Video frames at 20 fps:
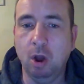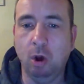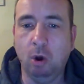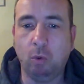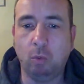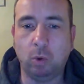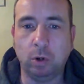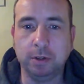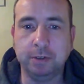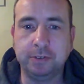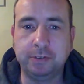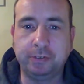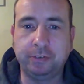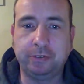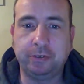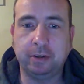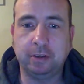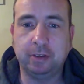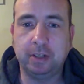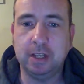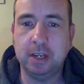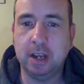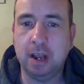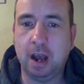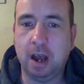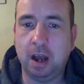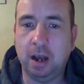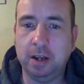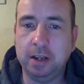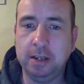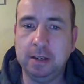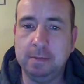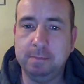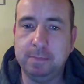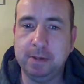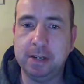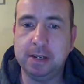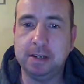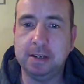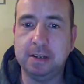Once the
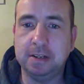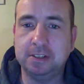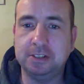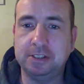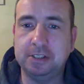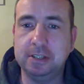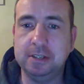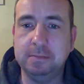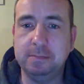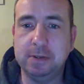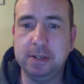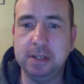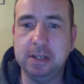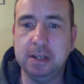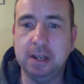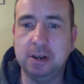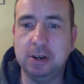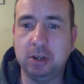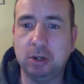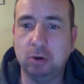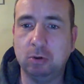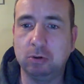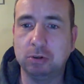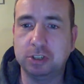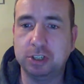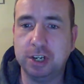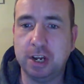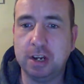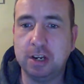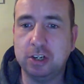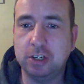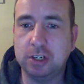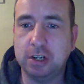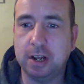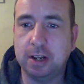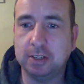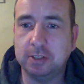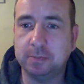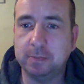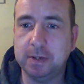IPCP negotiation
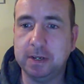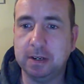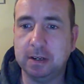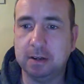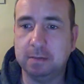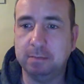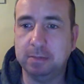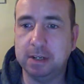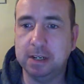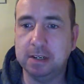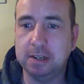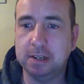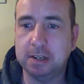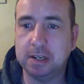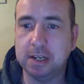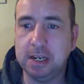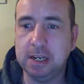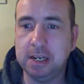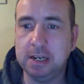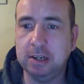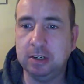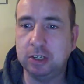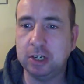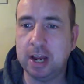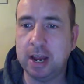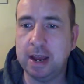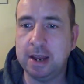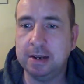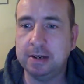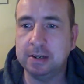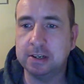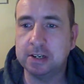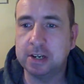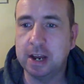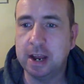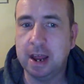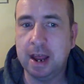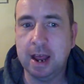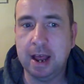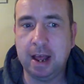has been completed, each end
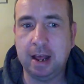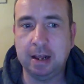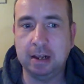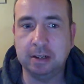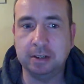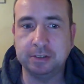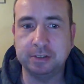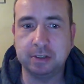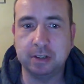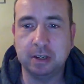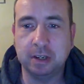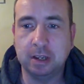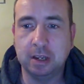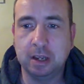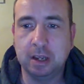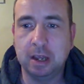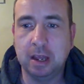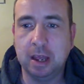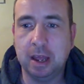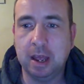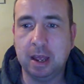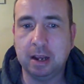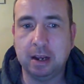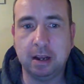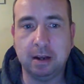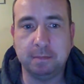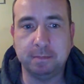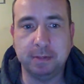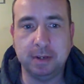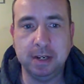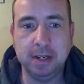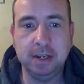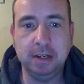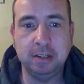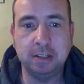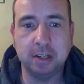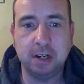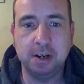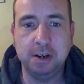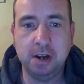has
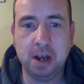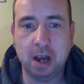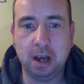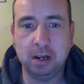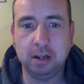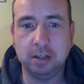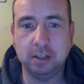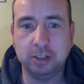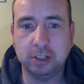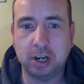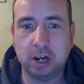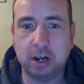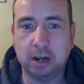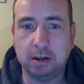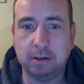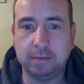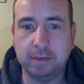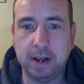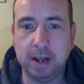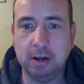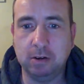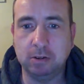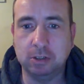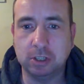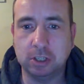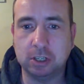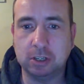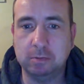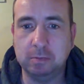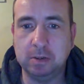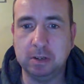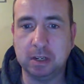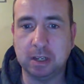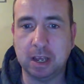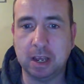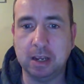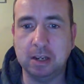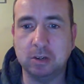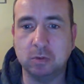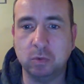complete knowledge of how to
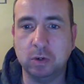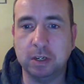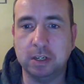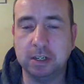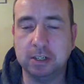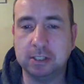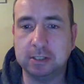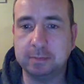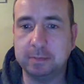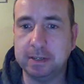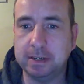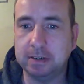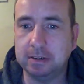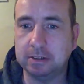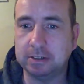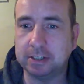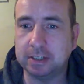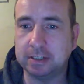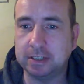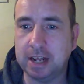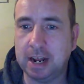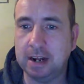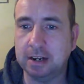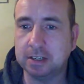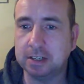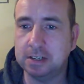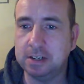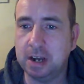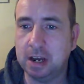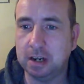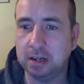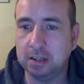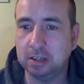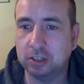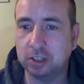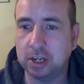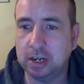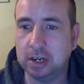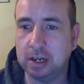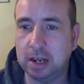communicate with its peers. That knowledge
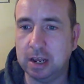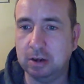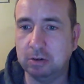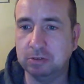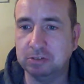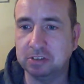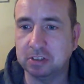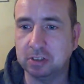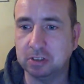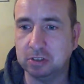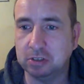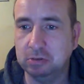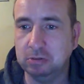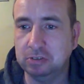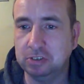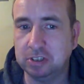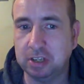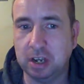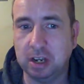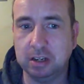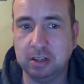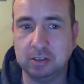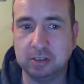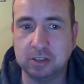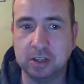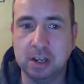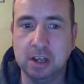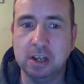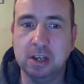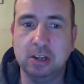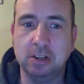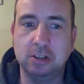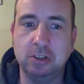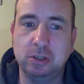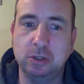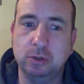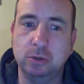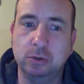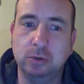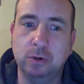allows the two sides
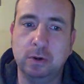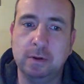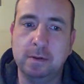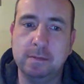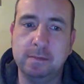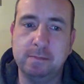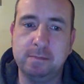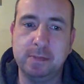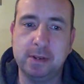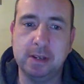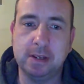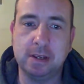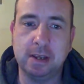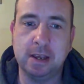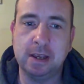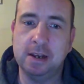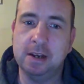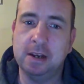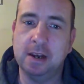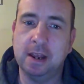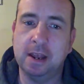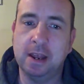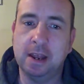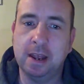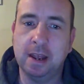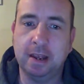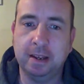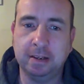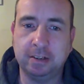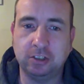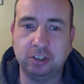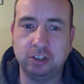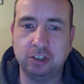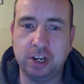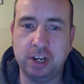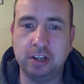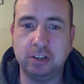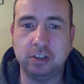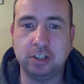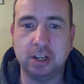to begin
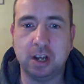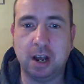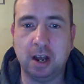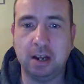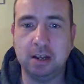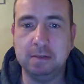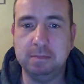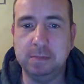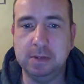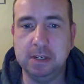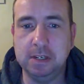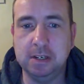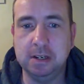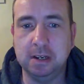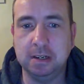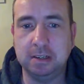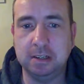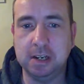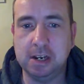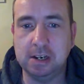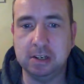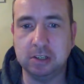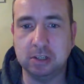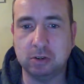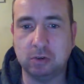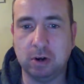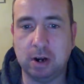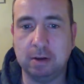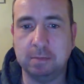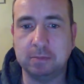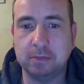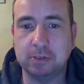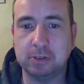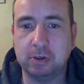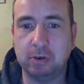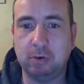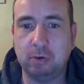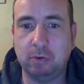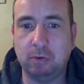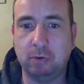exchanging IP datagrams
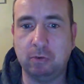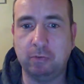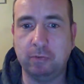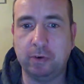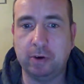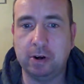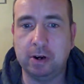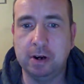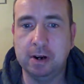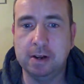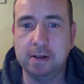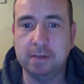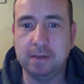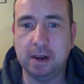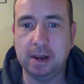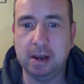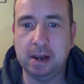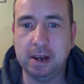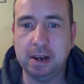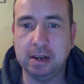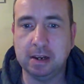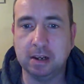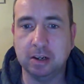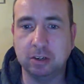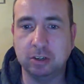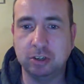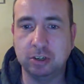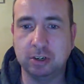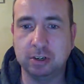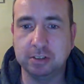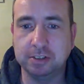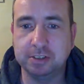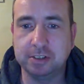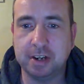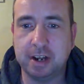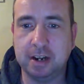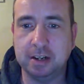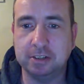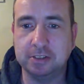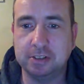over the link just
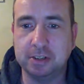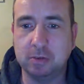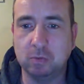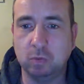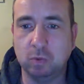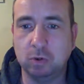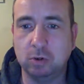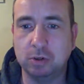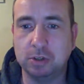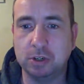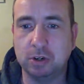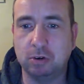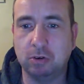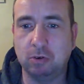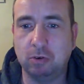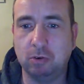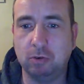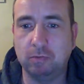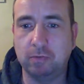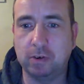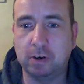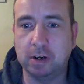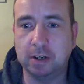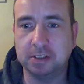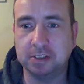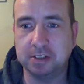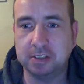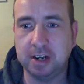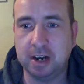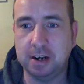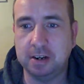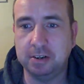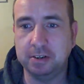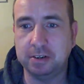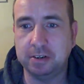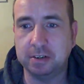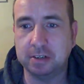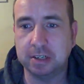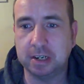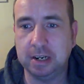as they would over a
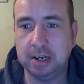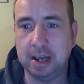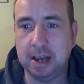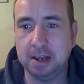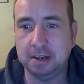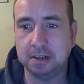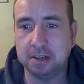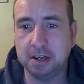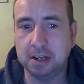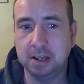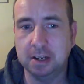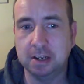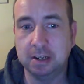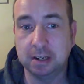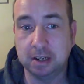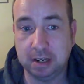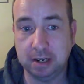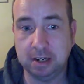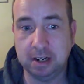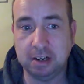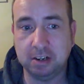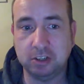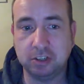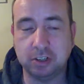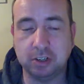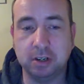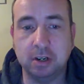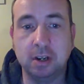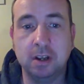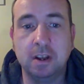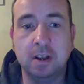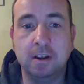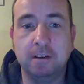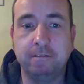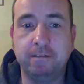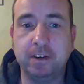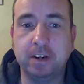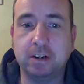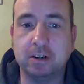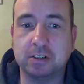standard LAN connection.
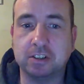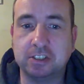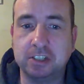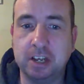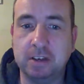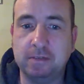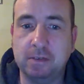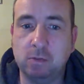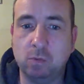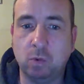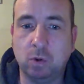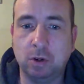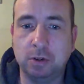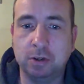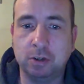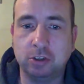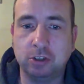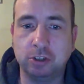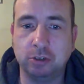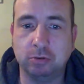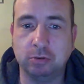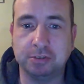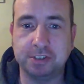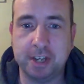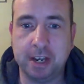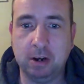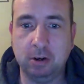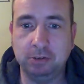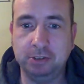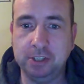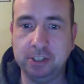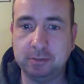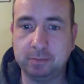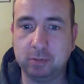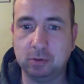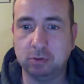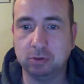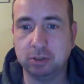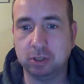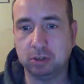Figure 7.1 shows how these
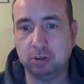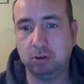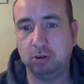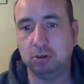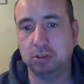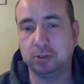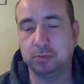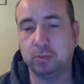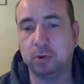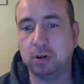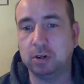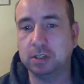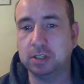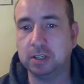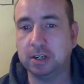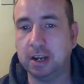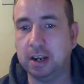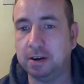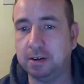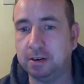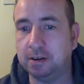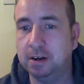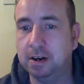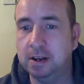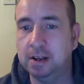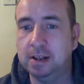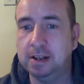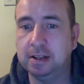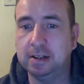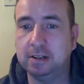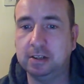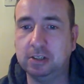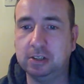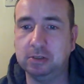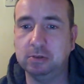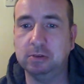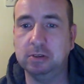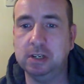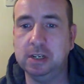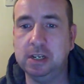protocols work together
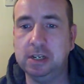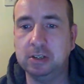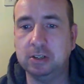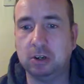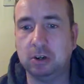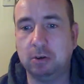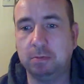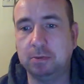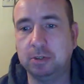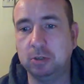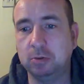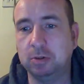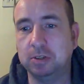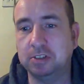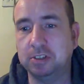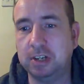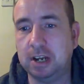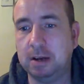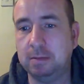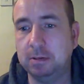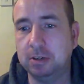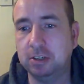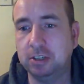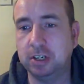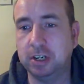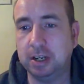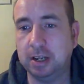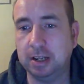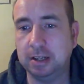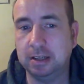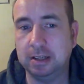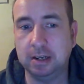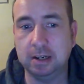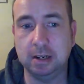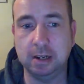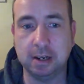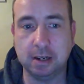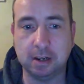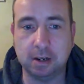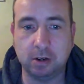to lead up to establishing the
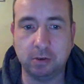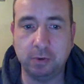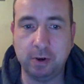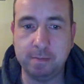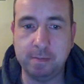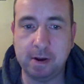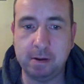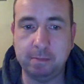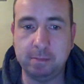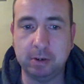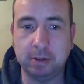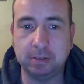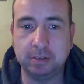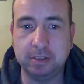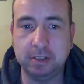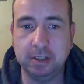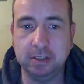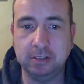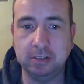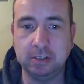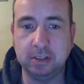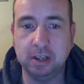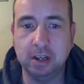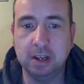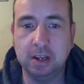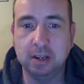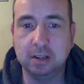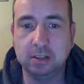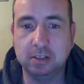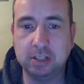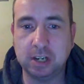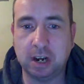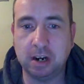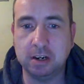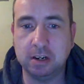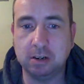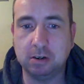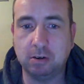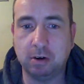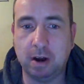link. Remember, this
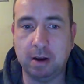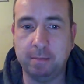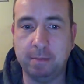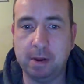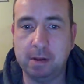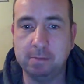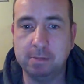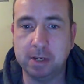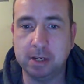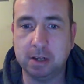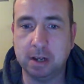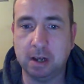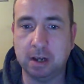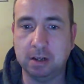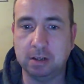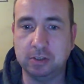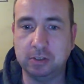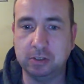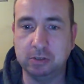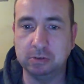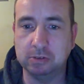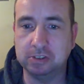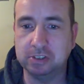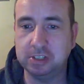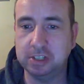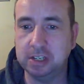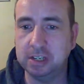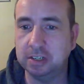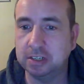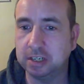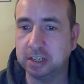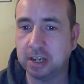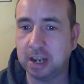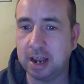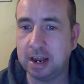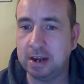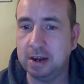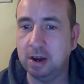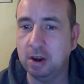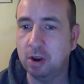diagram because you'll see it
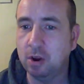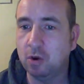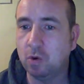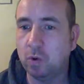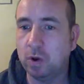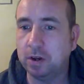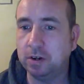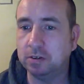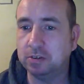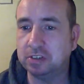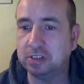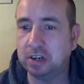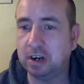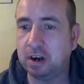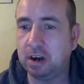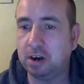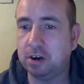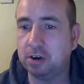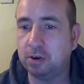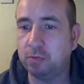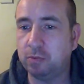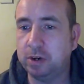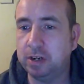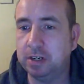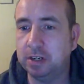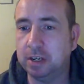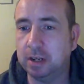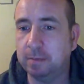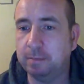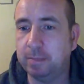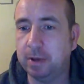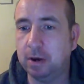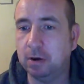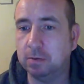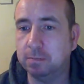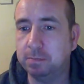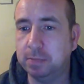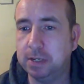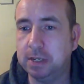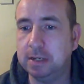again when you start reading
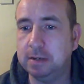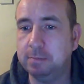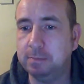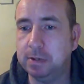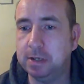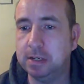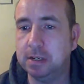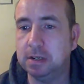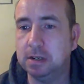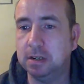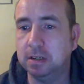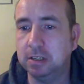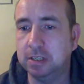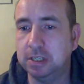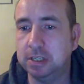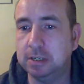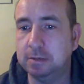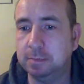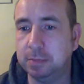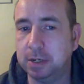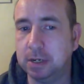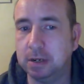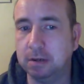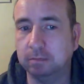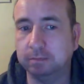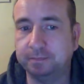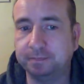about PPTP.